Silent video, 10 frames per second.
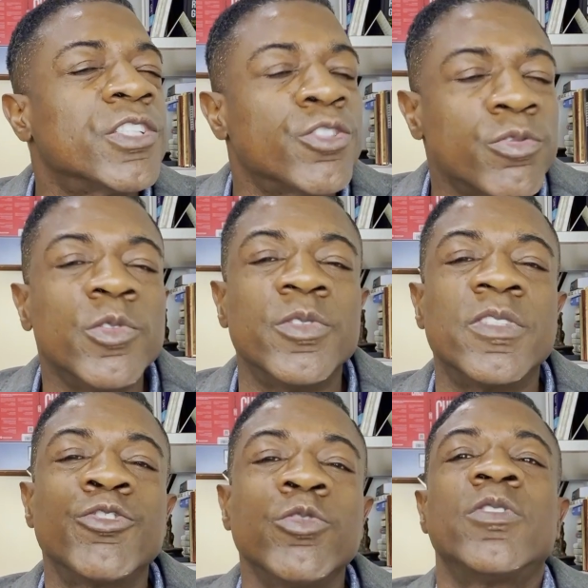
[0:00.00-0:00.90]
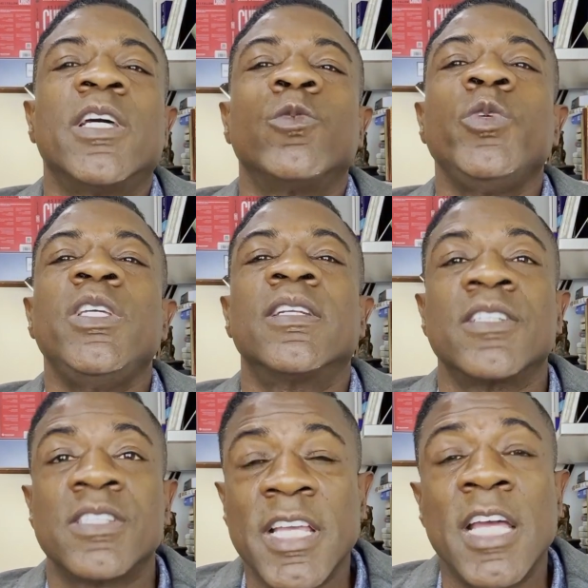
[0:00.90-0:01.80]
truth that we
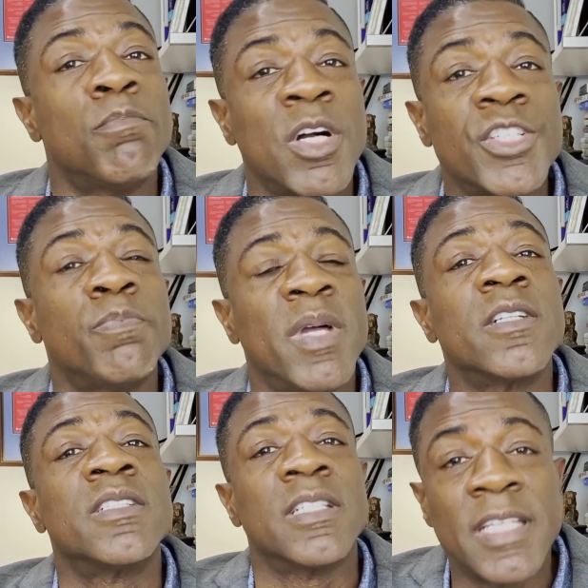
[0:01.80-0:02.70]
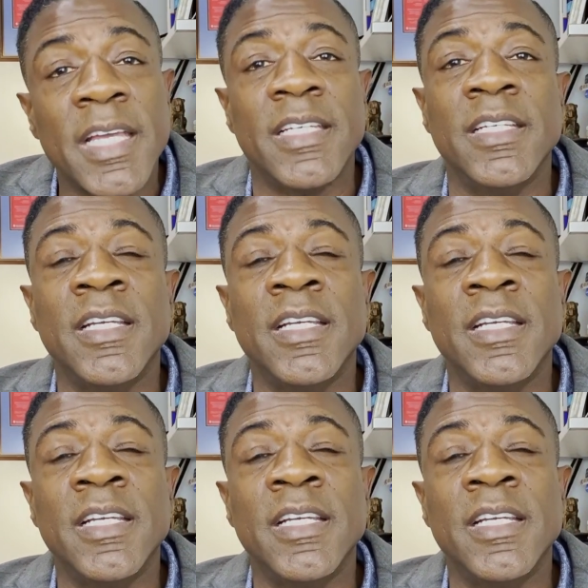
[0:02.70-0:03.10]
understand much better today,